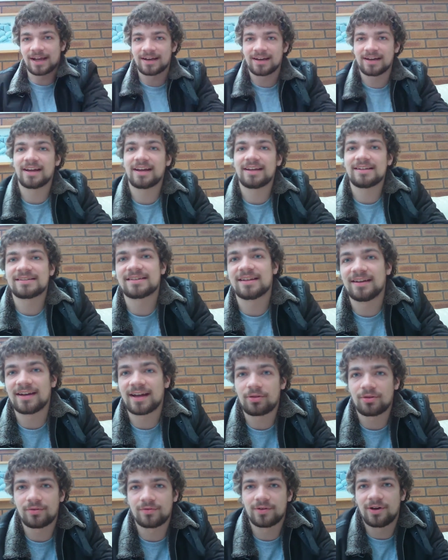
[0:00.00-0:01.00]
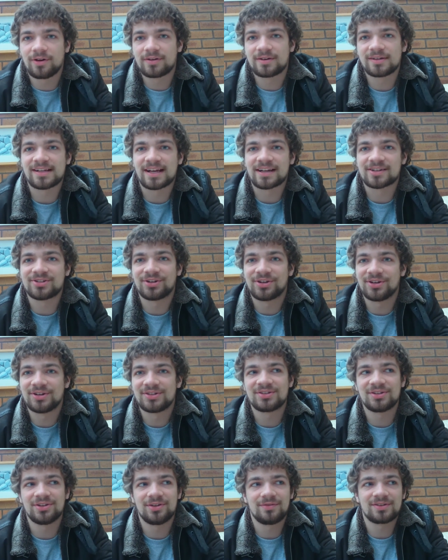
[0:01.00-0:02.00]
kind of nice that now the vlog is actually going
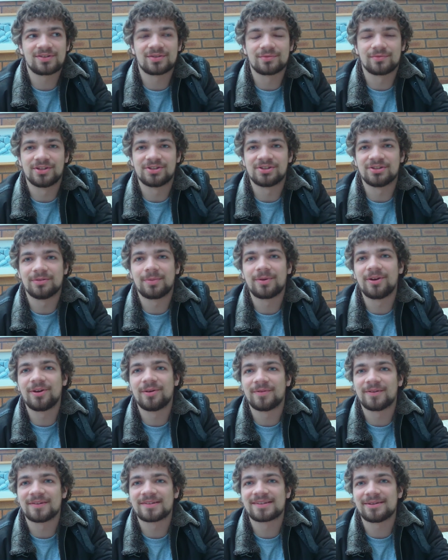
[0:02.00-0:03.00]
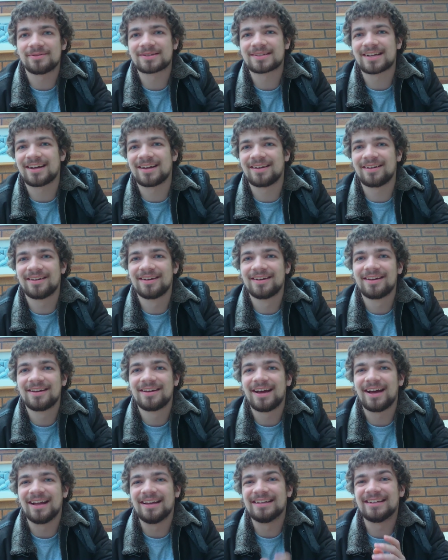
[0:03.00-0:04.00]
to serve its original purpose. It was kind of
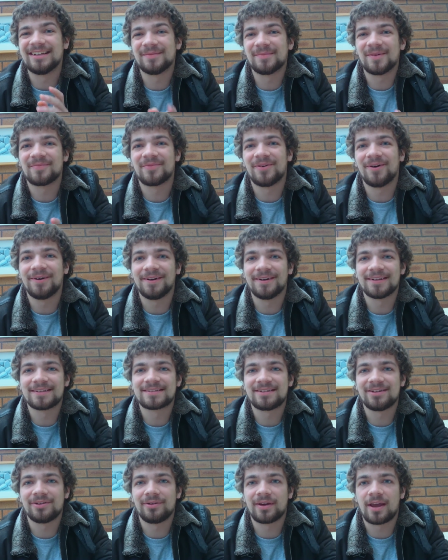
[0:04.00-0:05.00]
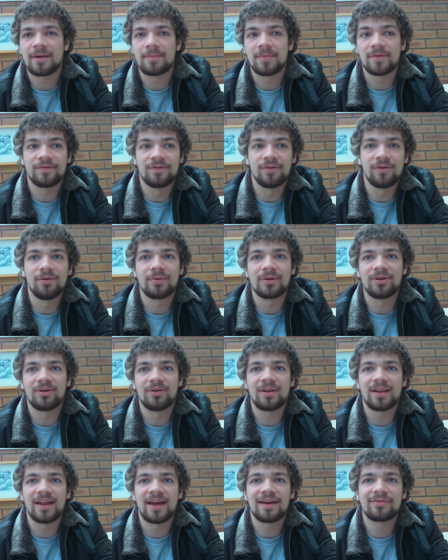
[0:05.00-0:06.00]
a little bit pointless doing it before we
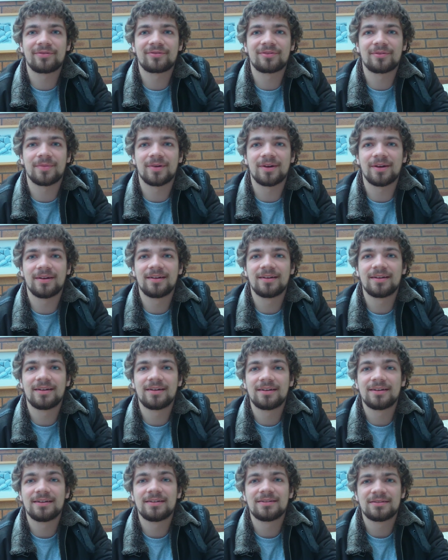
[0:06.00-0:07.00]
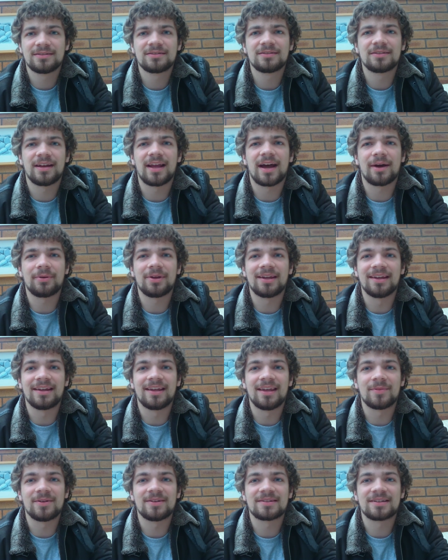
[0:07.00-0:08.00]
all left, but now we can
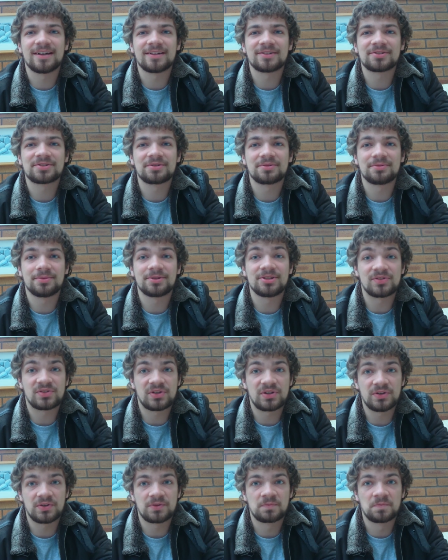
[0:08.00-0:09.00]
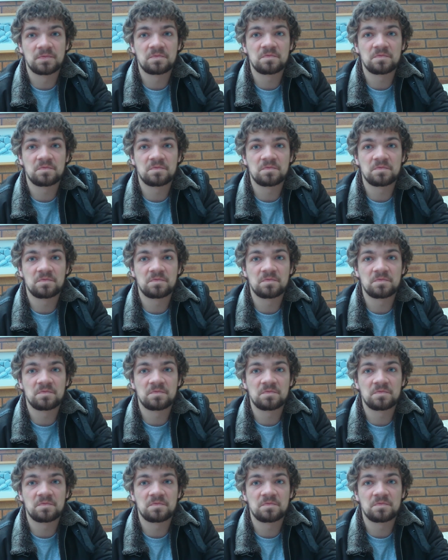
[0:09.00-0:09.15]
keep in touch, which is good.